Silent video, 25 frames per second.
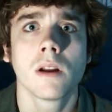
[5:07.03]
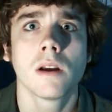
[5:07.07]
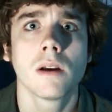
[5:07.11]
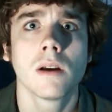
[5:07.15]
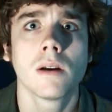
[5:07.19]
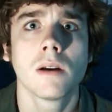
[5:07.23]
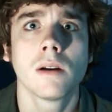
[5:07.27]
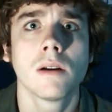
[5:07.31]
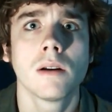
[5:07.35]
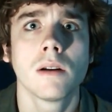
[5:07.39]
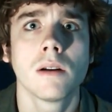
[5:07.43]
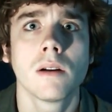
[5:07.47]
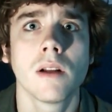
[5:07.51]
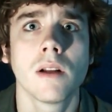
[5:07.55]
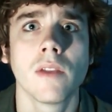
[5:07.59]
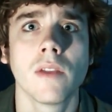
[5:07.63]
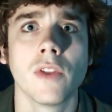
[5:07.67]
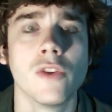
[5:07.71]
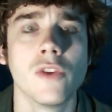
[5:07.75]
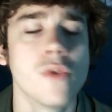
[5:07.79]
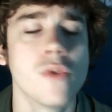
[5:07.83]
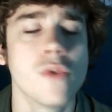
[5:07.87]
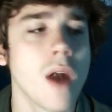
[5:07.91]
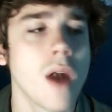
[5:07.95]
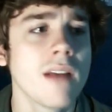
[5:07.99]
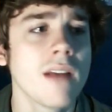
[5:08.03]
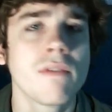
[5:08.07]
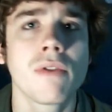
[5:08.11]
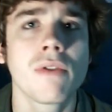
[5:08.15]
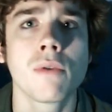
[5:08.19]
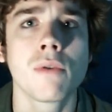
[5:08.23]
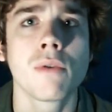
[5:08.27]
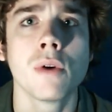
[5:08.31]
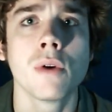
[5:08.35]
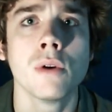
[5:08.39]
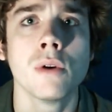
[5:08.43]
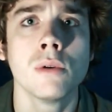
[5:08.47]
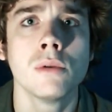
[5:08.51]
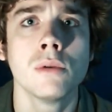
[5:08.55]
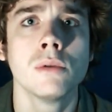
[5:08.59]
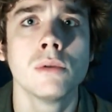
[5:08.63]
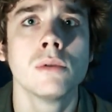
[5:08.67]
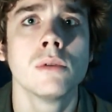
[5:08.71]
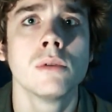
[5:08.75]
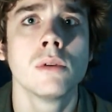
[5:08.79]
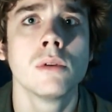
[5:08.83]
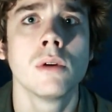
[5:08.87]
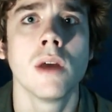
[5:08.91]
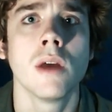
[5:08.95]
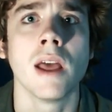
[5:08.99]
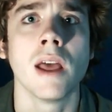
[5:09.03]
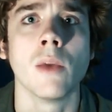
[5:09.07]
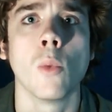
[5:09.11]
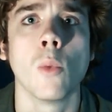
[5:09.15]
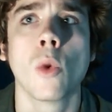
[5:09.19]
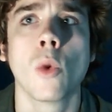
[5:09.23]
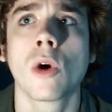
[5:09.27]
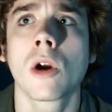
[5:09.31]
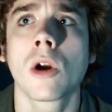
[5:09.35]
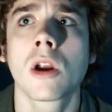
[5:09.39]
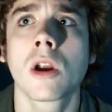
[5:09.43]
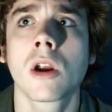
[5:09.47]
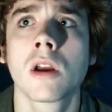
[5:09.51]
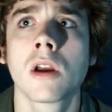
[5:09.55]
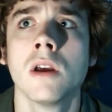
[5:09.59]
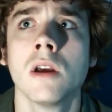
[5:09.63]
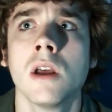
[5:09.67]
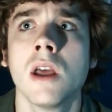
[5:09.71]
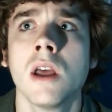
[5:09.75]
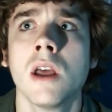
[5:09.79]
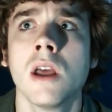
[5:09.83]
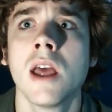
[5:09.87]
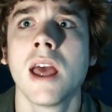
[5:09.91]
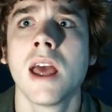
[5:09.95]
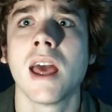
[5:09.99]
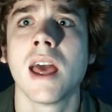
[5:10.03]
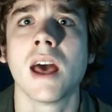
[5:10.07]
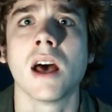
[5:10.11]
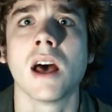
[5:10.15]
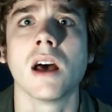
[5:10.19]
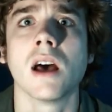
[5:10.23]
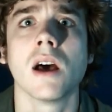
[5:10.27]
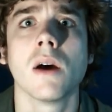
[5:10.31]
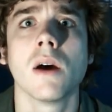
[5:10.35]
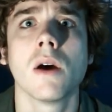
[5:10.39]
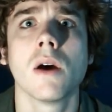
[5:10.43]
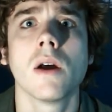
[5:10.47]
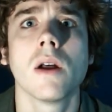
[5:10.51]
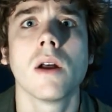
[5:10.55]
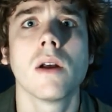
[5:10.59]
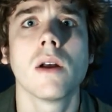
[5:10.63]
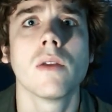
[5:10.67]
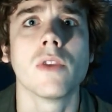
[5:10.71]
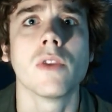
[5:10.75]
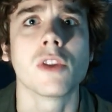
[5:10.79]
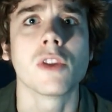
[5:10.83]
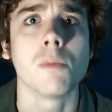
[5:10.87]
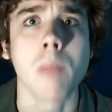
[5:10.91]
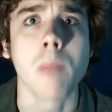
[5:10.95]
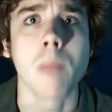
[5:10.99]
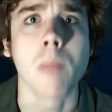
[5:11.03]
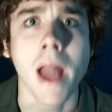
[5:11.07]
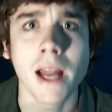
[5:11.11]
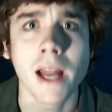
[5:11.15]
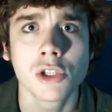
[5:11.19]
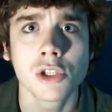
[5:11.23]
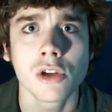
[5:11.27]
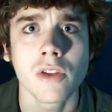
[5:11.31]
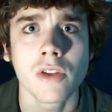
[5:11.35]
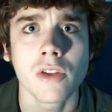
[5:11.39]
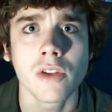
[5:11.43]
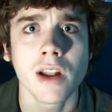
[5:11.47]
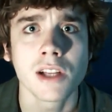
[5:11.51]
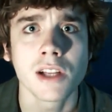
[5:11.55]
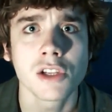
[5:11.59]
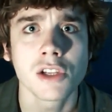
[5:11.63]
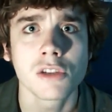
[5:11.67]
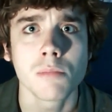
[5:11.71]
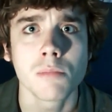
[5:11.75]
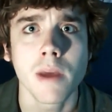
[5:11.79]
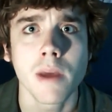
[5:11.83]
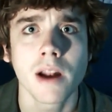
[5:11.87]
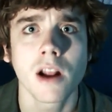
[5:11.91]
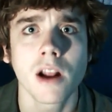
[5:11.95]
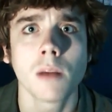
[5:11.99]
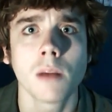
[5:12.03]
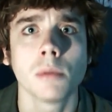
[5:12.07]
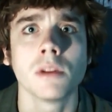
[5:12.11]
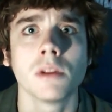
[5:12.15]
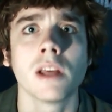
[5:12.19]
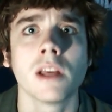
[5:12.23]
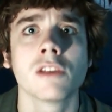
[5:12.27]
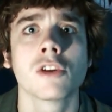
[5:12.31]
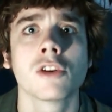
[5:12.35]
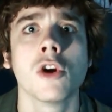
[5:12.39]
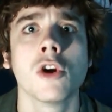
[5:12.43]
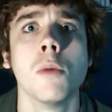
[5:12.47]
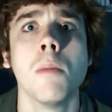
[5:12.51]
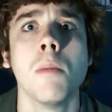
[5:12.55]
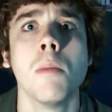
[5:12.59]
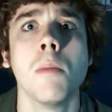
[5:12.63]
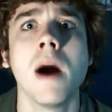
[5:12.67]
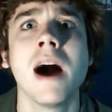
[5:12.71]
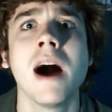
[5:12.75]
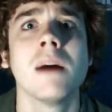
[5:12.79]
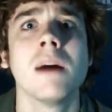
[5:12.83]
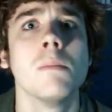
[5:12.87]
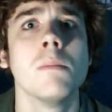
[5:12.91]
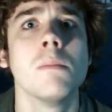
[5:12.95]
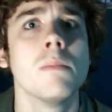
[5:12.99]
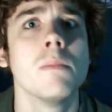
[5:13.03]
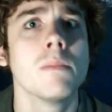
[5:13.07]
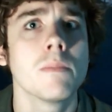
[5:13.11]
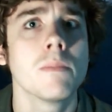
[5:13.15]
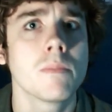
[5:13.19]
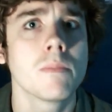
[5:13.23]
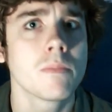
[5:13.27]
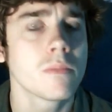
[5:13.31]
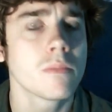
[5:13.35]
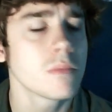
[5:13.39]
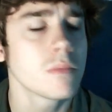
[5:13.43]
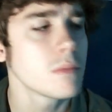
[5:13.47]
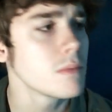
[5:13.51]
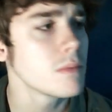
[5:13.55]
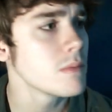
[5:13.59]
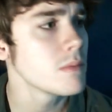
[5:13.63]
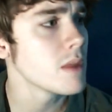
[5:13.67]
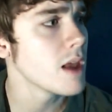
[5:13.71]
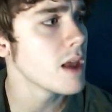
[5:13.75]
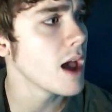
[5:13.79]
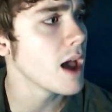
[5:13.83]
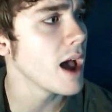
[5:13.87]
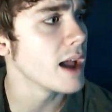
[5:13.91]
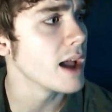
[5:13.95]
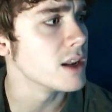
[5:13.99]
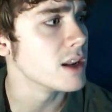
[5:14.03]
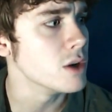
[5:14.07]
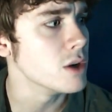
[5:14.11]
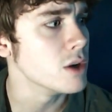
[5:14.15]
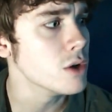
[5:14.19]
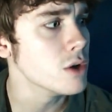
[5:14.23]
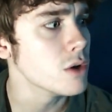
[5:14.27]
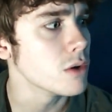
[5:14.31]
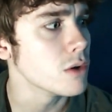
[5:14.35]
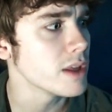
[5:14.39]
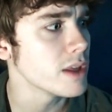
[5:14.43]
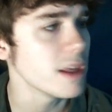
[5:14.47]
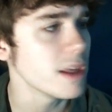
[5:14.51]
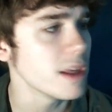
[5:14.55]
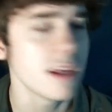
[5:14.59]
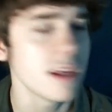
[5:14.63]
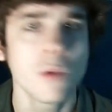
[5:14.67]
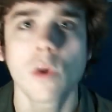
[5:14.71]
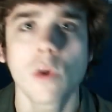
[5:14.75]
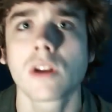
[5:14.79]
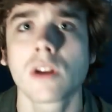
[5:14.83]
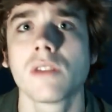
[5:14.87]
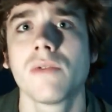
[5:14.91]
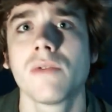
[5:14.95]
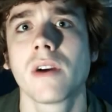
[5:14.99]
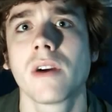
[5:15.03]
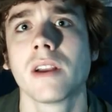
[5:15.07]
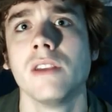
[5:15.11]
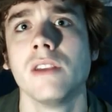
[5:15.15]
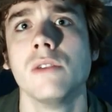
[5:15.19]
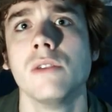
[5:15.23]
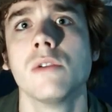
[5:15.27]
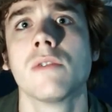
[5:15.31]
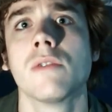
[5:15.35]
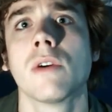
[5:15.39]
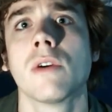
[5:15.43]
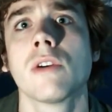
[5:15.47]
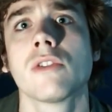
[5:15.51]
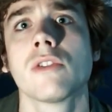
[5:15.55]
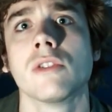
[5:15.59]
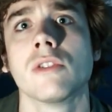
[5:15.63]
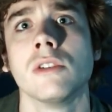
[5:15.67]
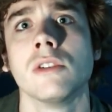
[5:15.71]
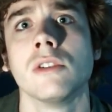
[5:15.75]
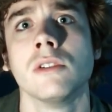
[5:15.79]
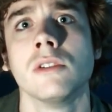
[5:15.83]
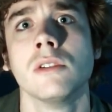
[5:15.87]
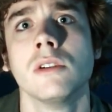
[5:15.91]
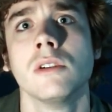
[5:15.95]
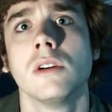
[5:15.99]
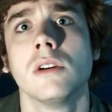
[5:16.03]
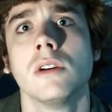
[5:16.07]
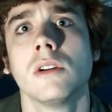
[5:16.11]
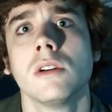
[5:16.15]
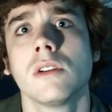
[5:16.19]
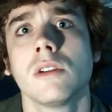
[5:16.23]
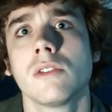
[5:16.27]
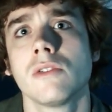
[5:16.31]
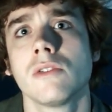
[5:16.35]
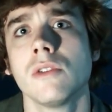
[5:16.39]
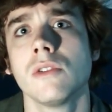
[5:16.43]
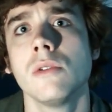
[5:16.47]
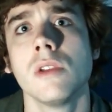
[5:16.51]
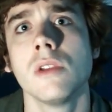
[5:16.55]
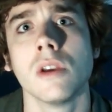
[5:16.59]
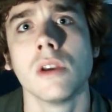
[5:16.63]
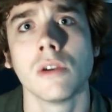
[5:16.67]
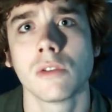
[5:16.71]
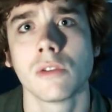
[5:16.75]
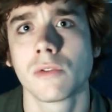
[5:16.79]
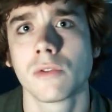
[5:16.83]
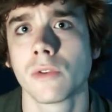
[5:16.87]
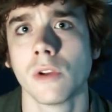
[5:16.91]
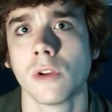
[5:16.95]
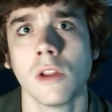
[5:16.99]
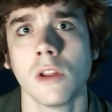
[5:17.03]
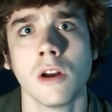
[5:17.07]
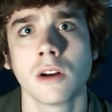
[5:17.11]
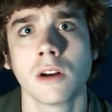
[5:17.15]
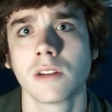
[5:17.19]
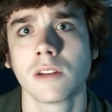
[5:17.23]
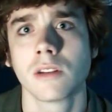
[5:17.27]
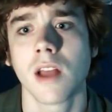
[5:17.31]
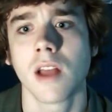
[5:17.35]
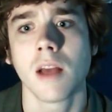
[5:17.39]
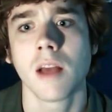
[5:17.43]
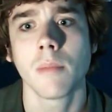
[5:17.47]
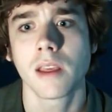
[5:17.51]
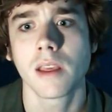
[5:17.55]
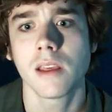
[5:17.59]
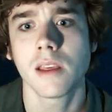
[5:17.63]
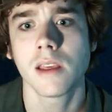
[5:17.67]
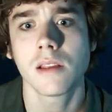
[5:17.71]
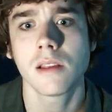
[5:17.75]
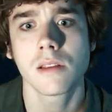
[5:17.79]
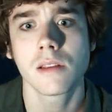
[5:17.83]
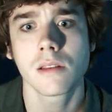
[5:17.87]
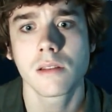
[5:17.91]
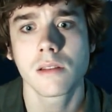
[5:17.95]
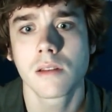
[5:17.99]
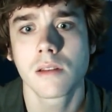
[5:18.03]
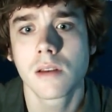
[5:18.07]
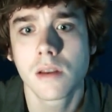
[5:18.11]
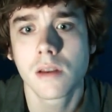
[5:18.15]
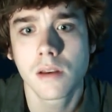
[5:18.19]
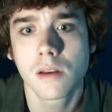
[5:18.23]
at the drive-through, at work. Uh, this manager that I just met a couple days ago, Bob, I knew he, he worked at fucking Universal Studios for a long time. Like he's